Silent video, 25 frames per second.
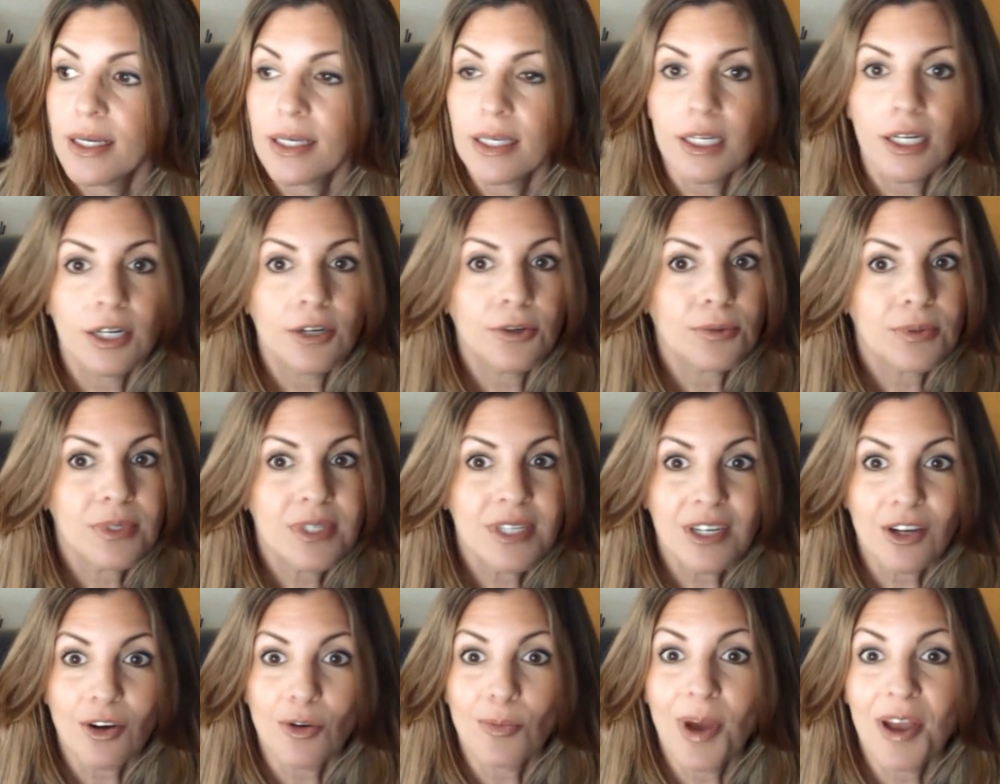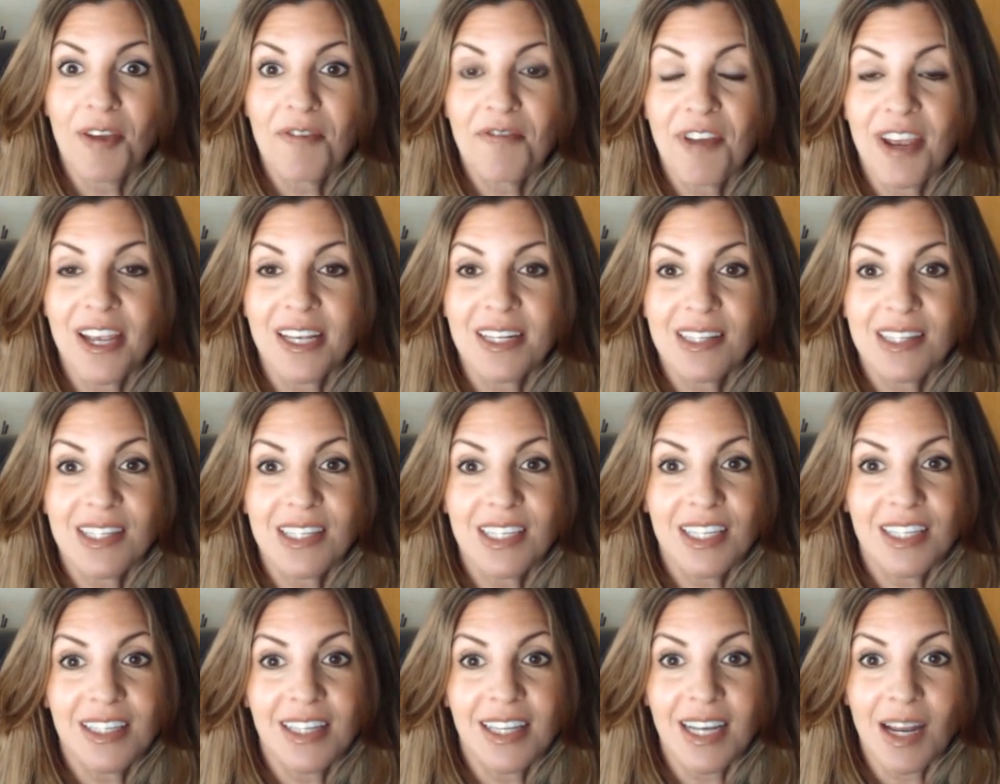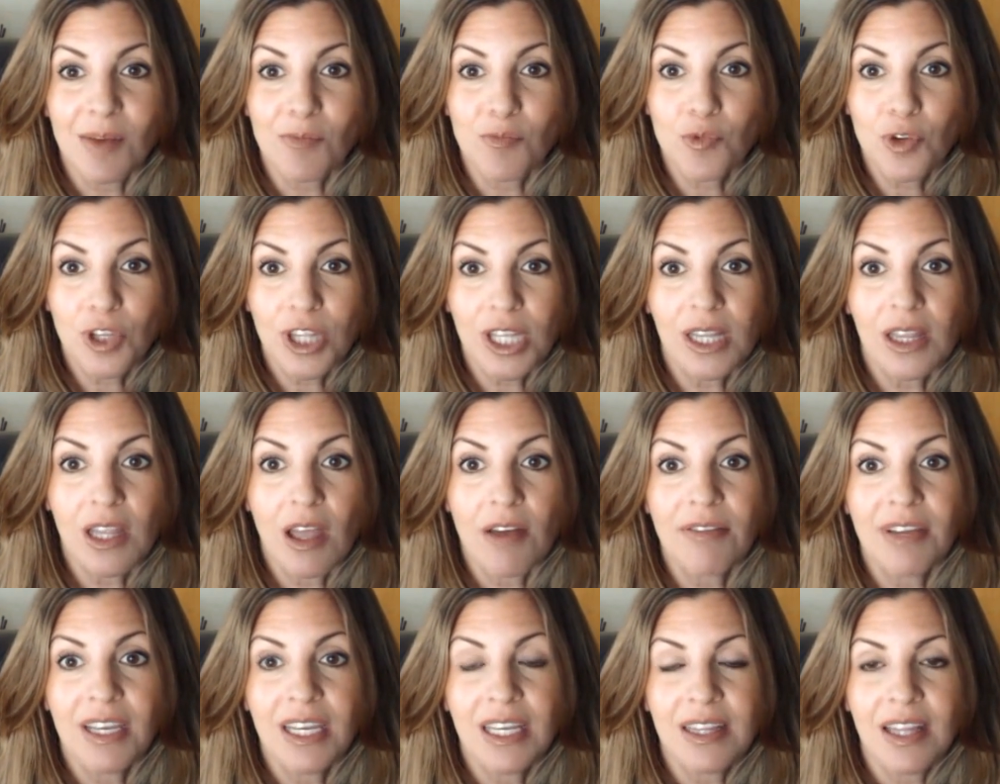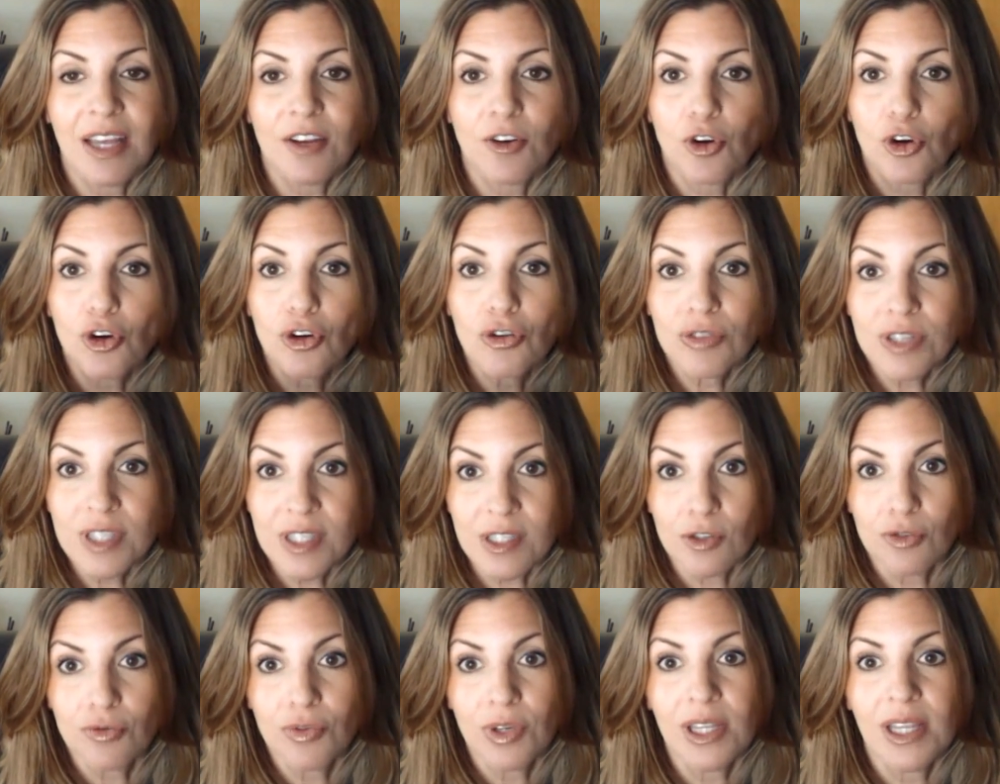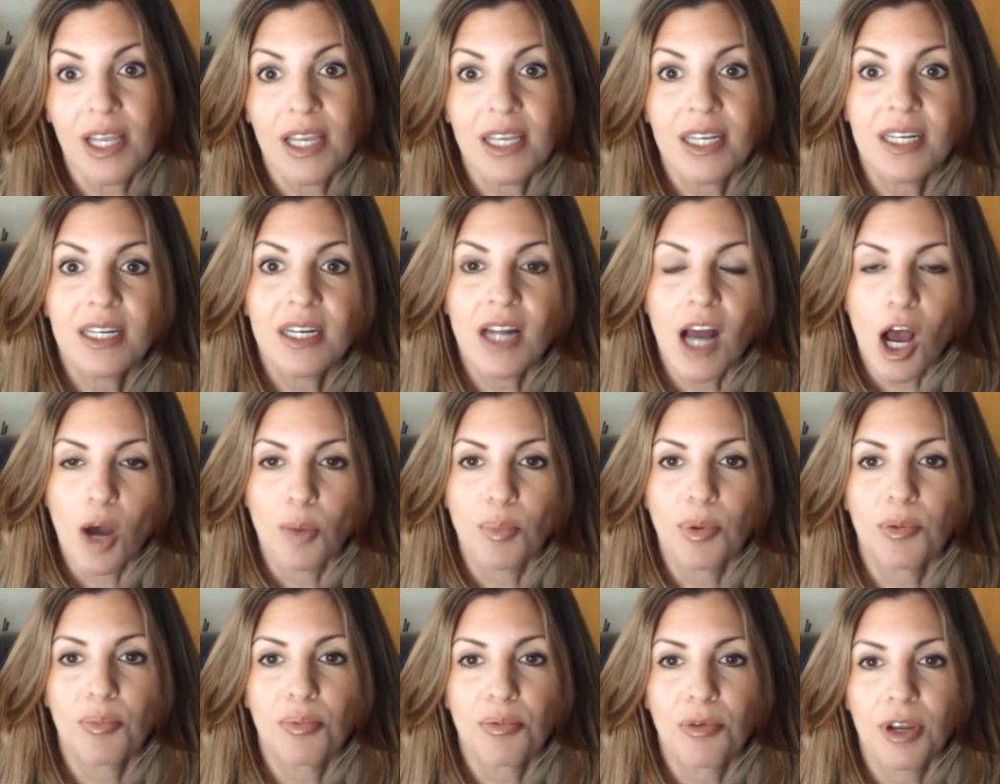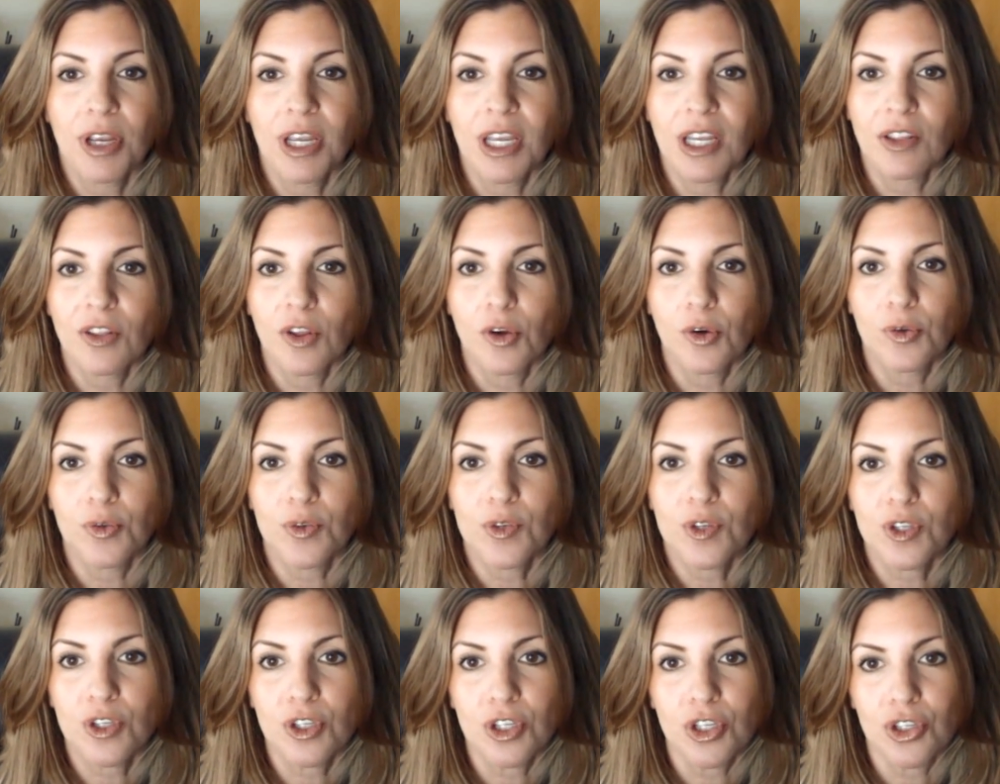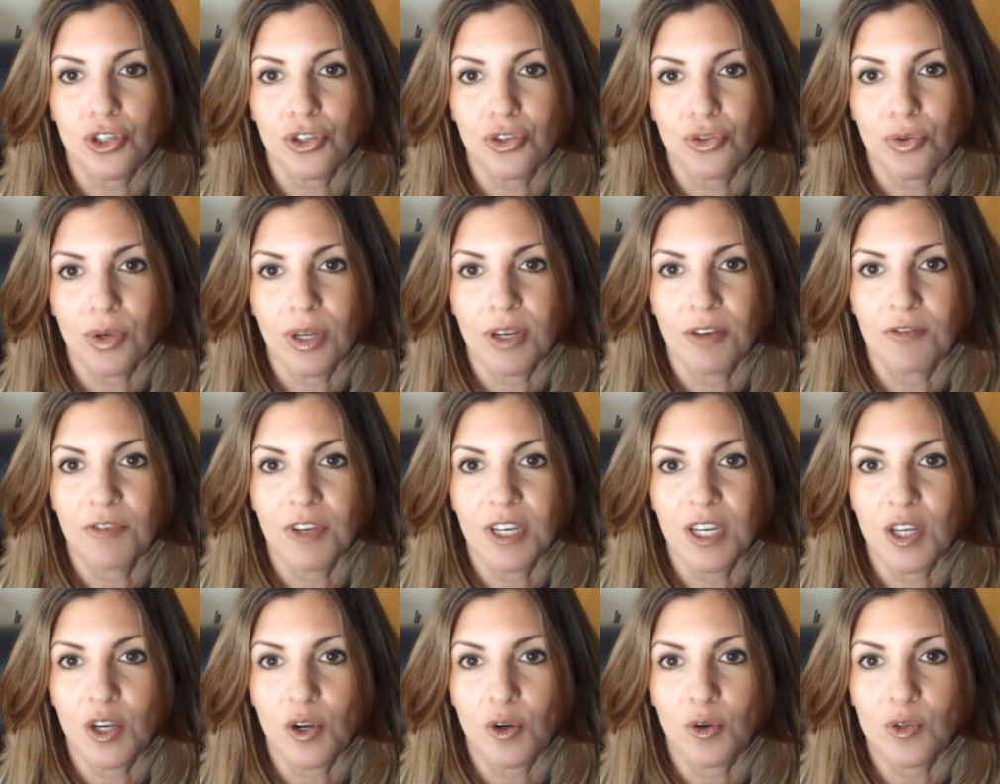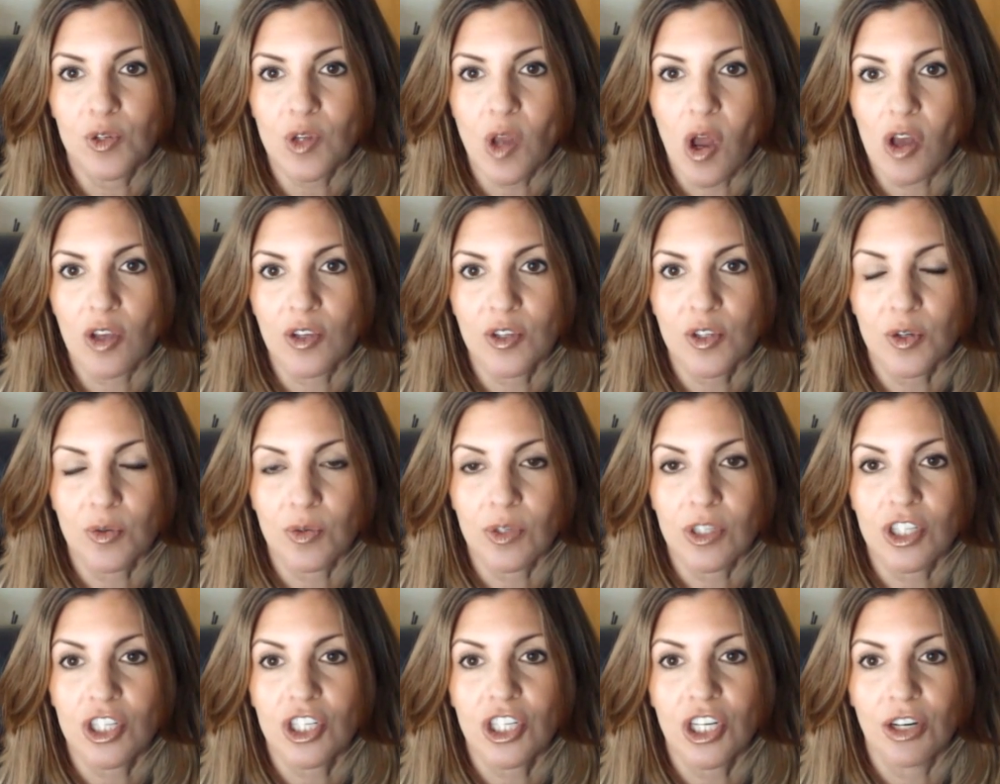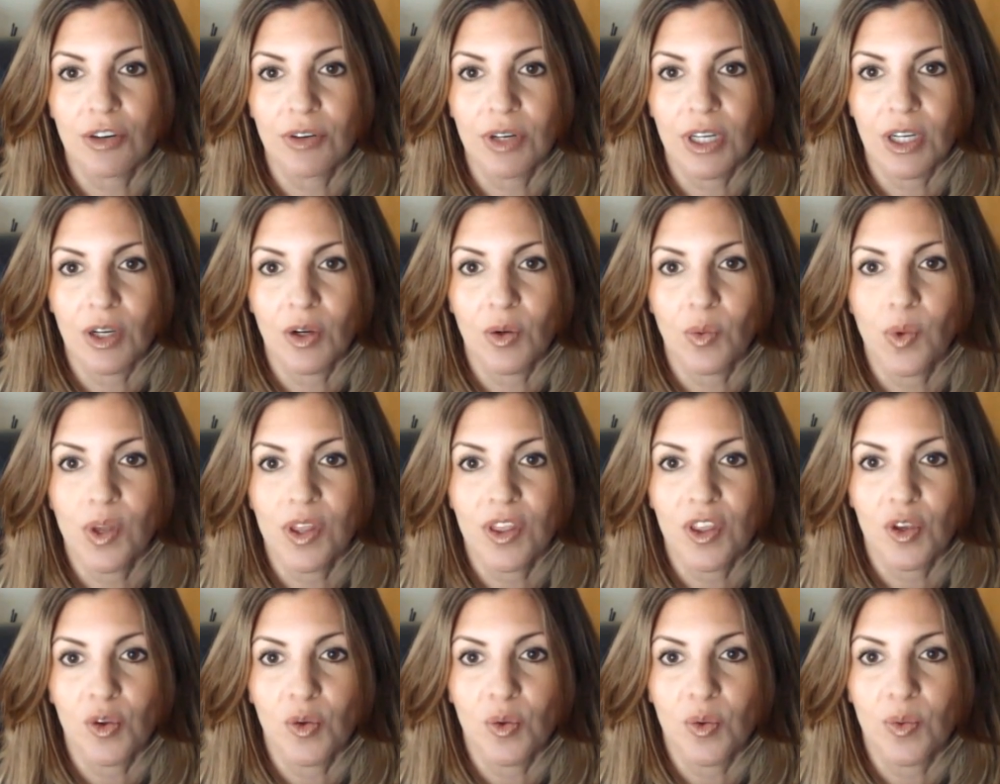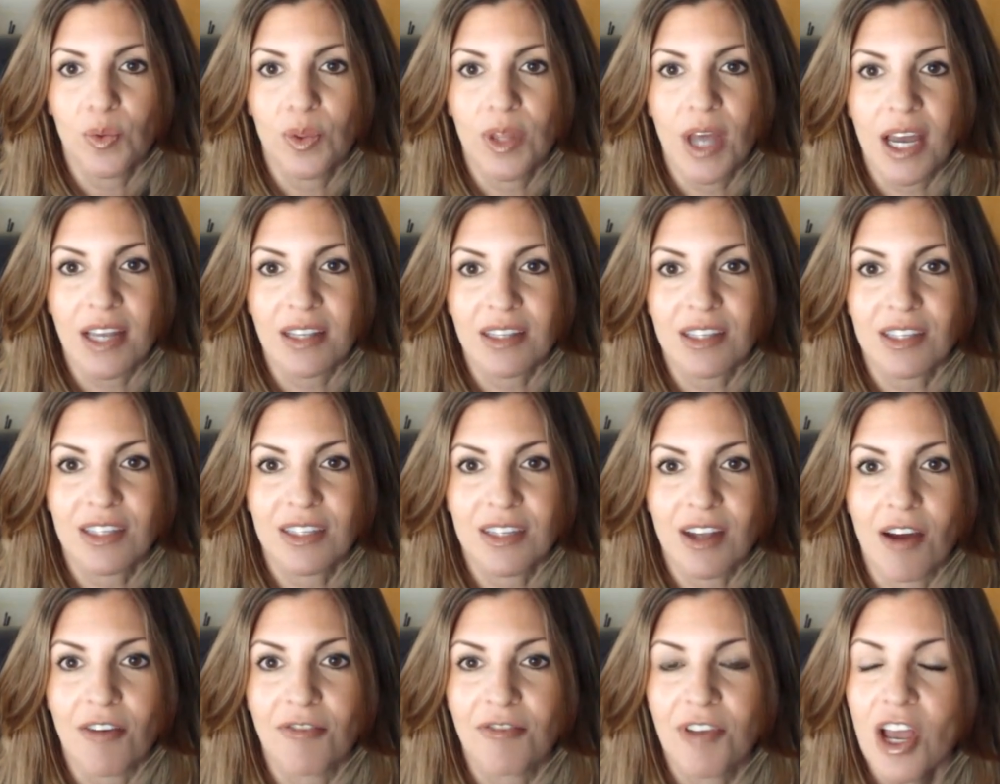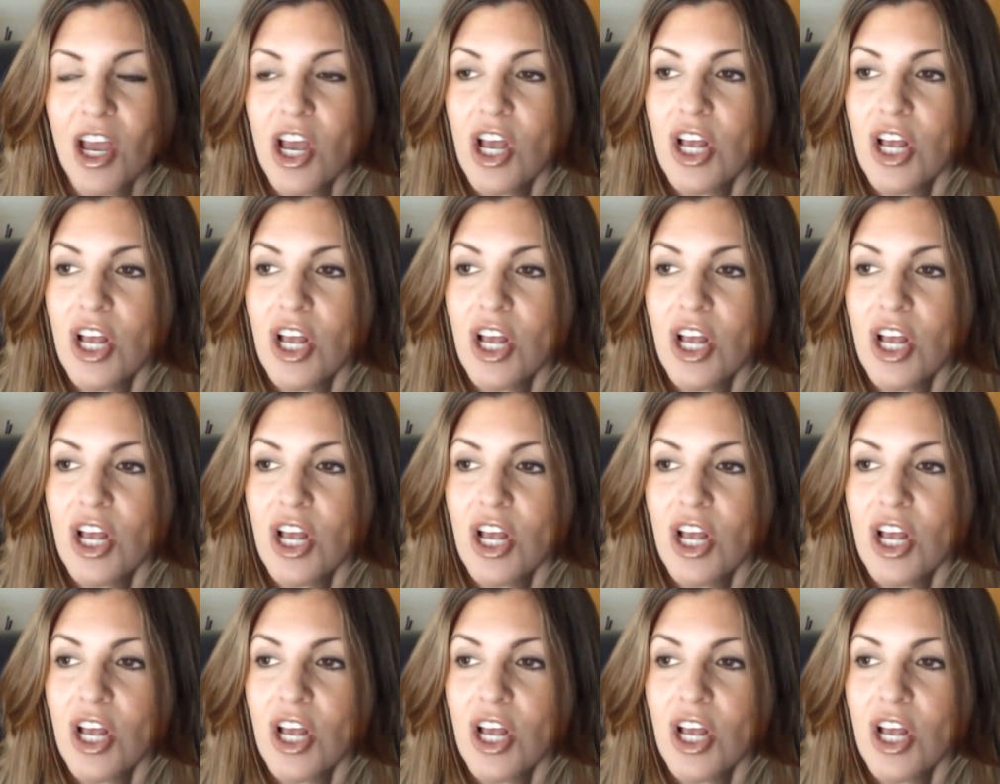you know, tickle my fancy and that I'm really loving and that are crystal related, I'll be bringing those to you in videos also and sharing with you that stuff.